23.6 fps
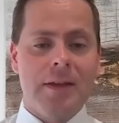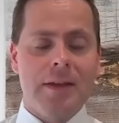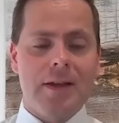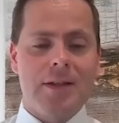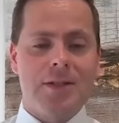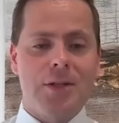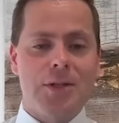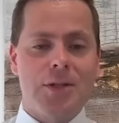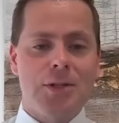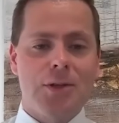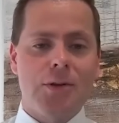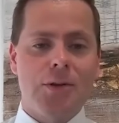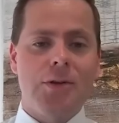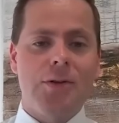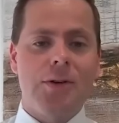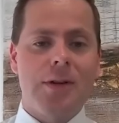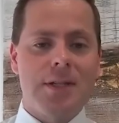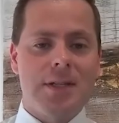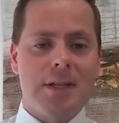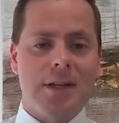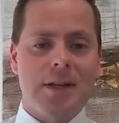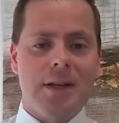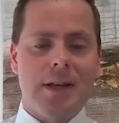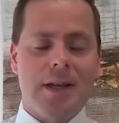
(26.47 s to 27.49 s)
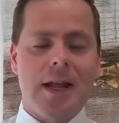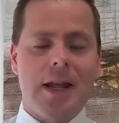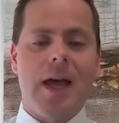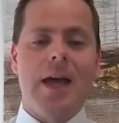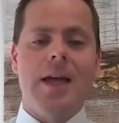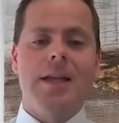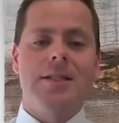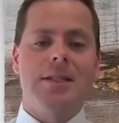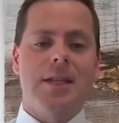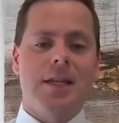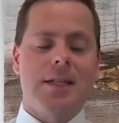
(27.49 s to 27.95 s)
So SUDA is an
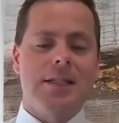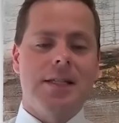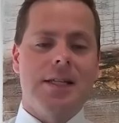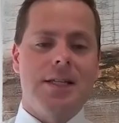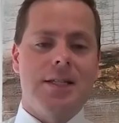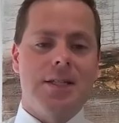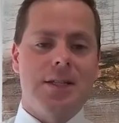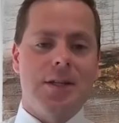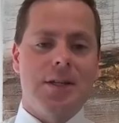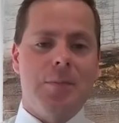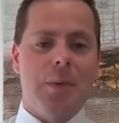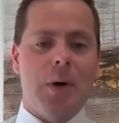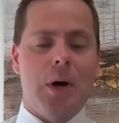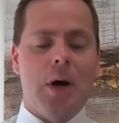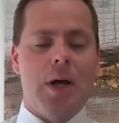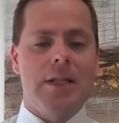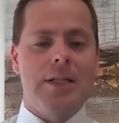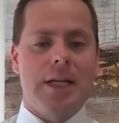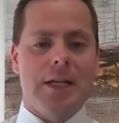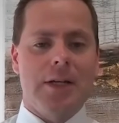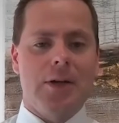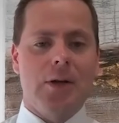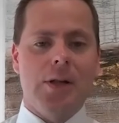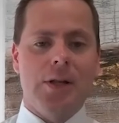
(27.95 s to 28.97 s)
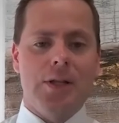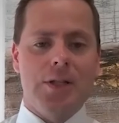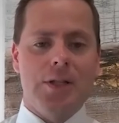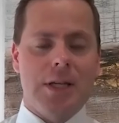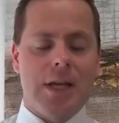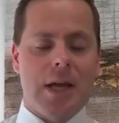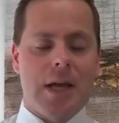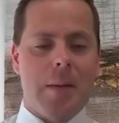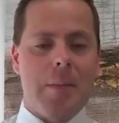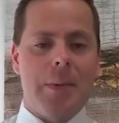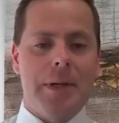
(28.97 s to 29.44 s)
ASX-listed
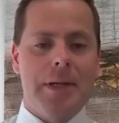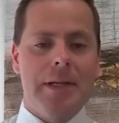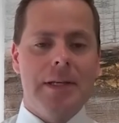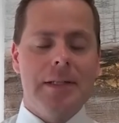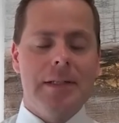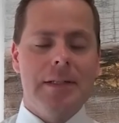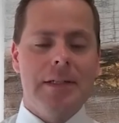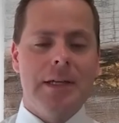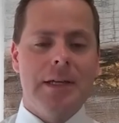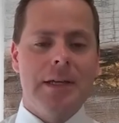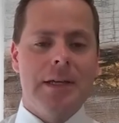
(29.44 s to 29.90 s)
biotechnology company.